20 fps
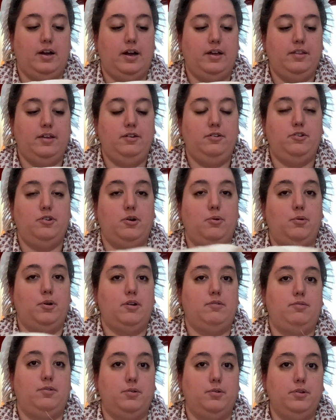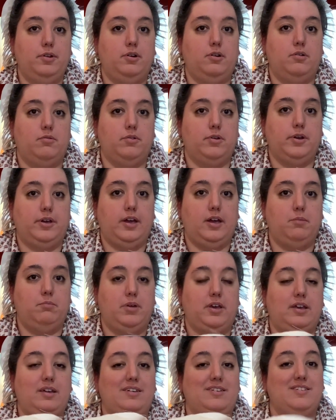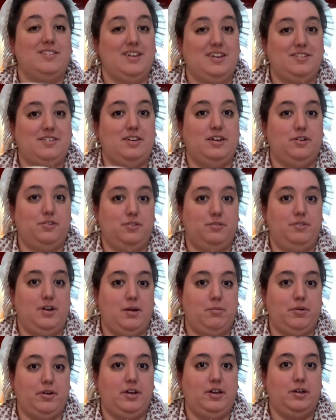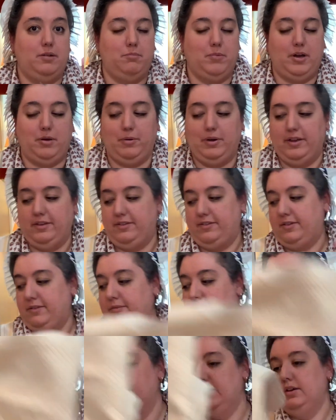I then don't want to fold it over again, making six layers of fabric in my waist.